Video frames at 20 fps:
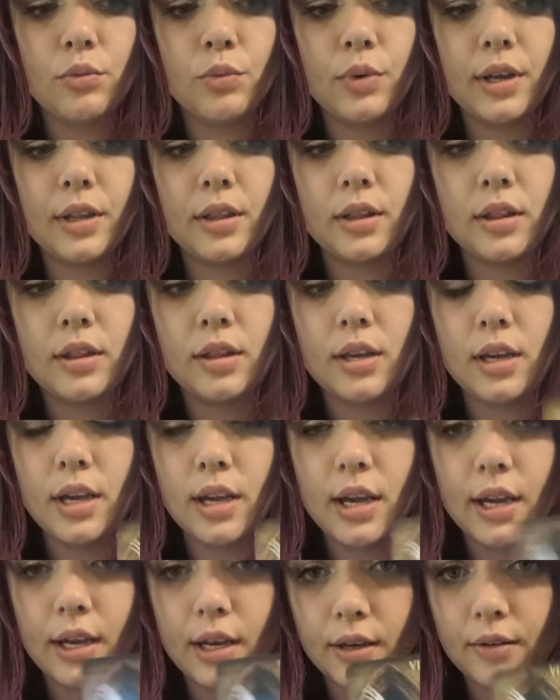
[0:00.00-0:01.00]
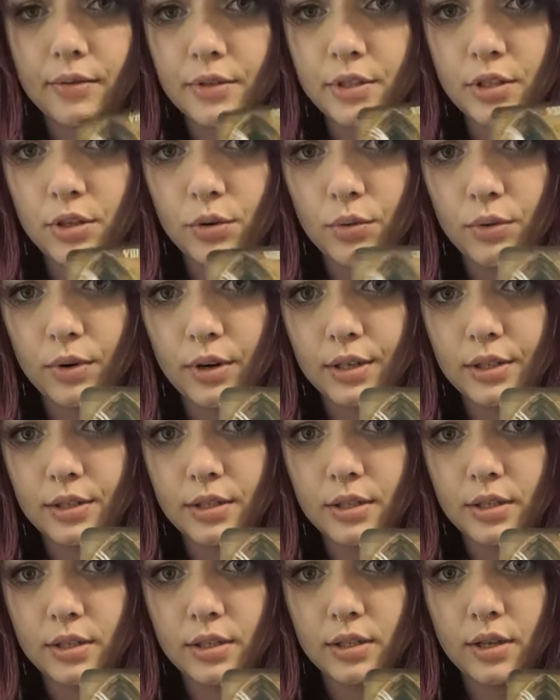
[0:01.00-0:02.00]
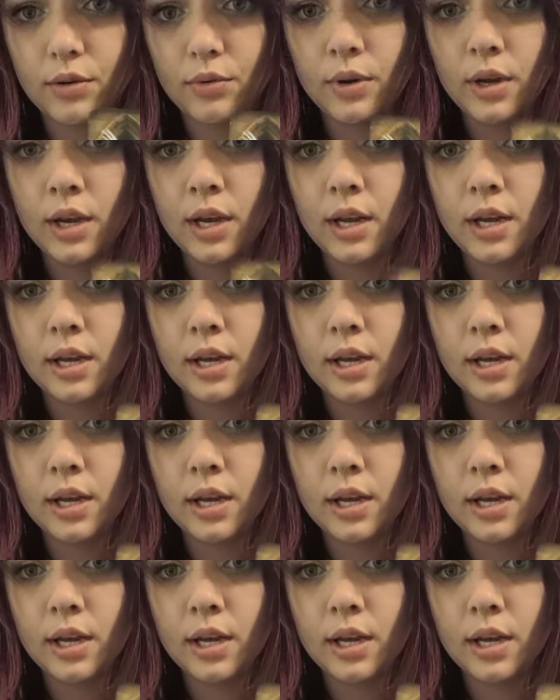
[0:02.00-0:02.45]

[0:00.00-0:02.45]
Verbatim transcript: with the Eight of Swords. So